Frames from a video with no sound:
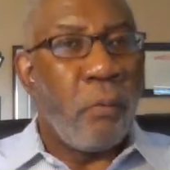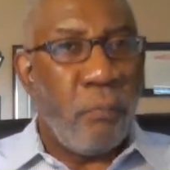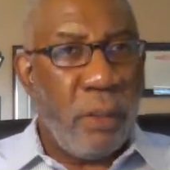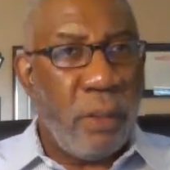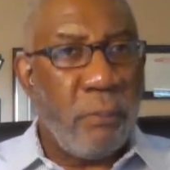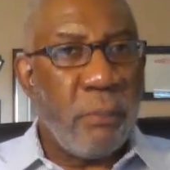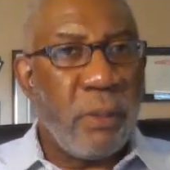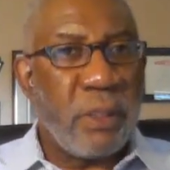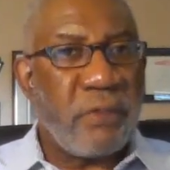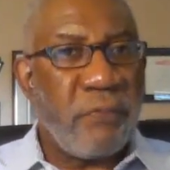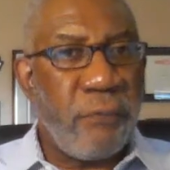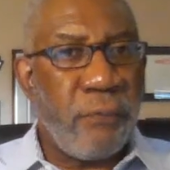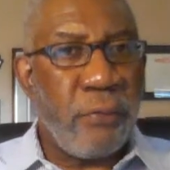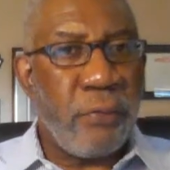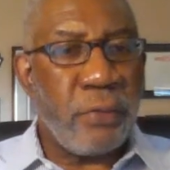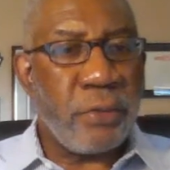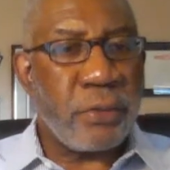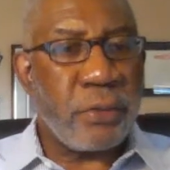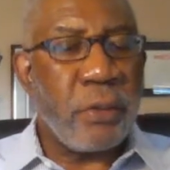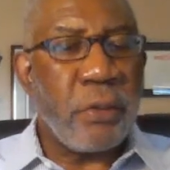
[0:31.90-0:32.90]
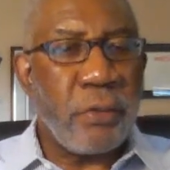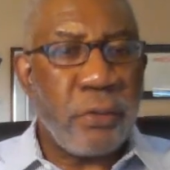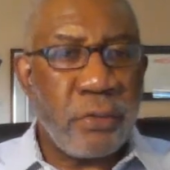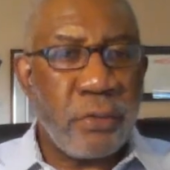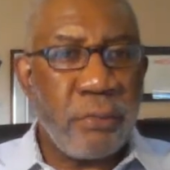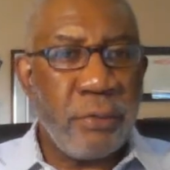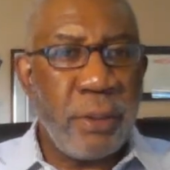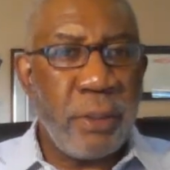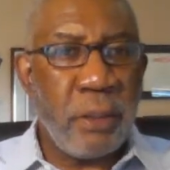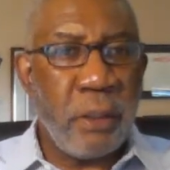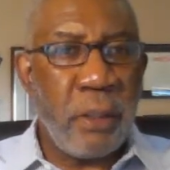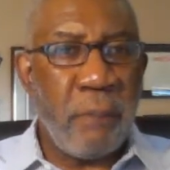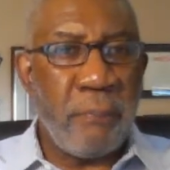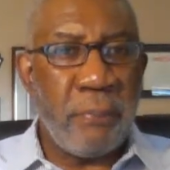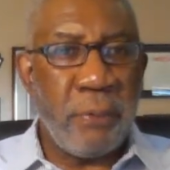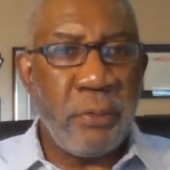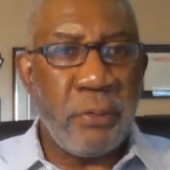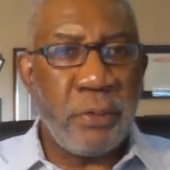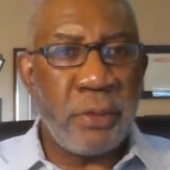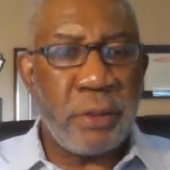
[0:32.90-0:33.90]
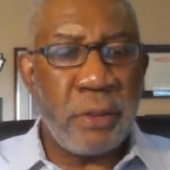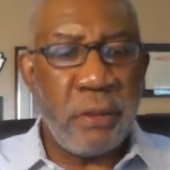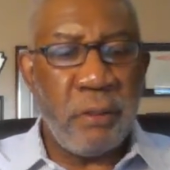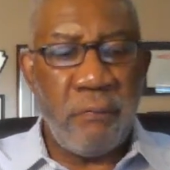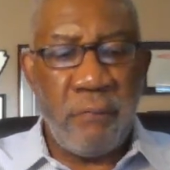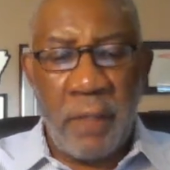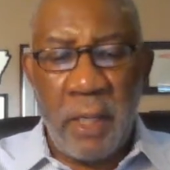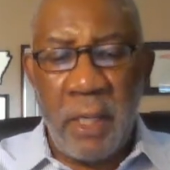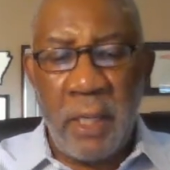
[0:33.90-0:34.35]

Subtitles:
We must first treat abusive